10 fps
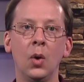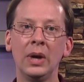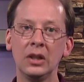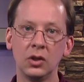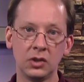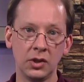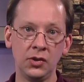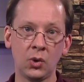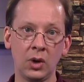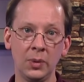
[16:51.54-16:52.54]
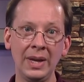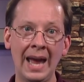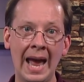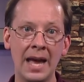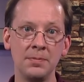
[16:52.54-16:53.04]
We looked at the story we
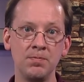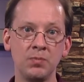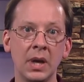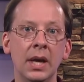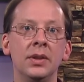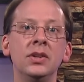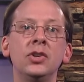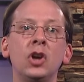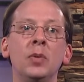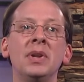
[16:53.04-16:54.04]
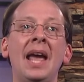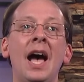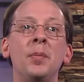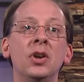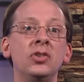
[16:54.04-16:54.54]
had, then determined
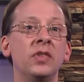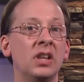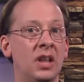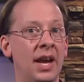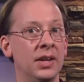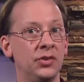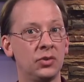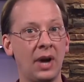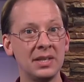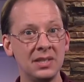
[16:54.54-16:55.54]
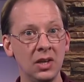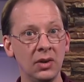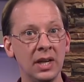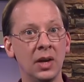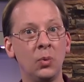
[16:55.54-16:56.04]
how much of the client's
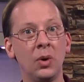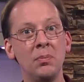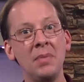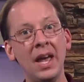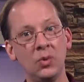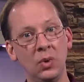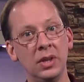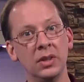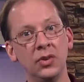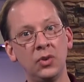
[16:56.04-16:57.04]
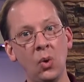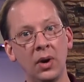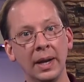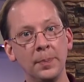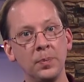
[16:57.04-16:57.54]
criteria were met within the
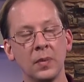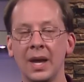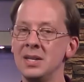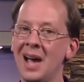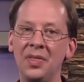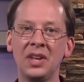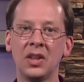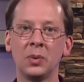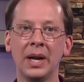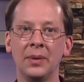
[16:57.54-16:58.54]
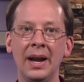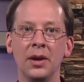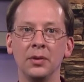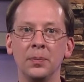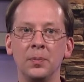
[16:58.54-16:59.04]
story, and not the other way
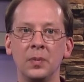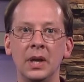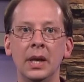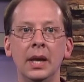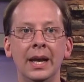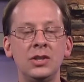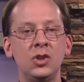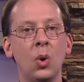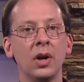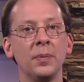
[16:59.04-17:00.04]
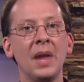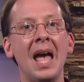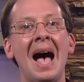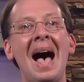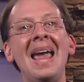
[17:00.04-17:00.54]
around. In short,
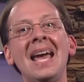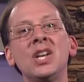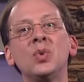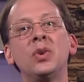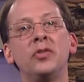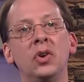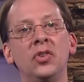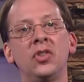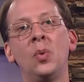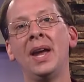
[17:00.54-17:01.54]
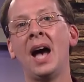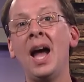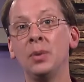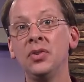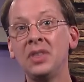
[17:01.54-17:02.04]
I had to reverse the way
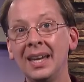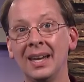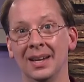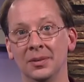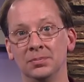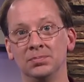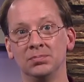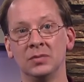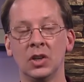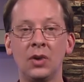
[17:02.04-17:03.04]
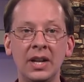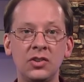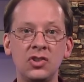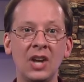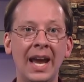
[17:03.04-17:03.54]
I was thinking. And credit
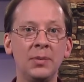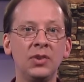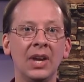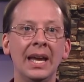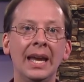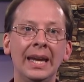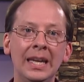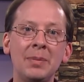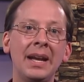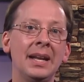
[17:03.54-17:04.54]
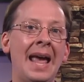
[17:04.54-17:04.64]
to James, he made it